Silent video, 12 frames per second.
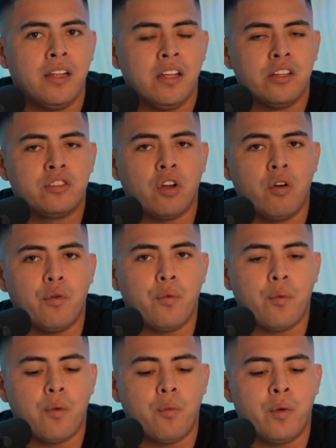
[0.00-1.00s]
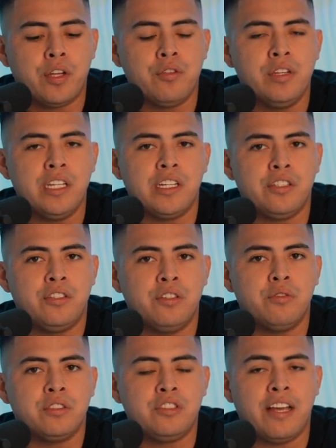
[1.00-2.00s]
So what you need to
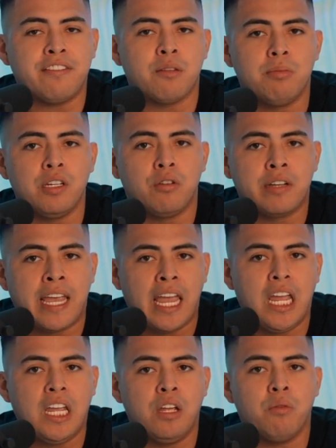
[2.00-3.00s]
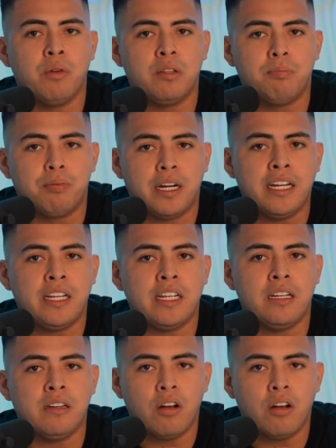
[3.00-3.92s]
do is you have to be okay with breaking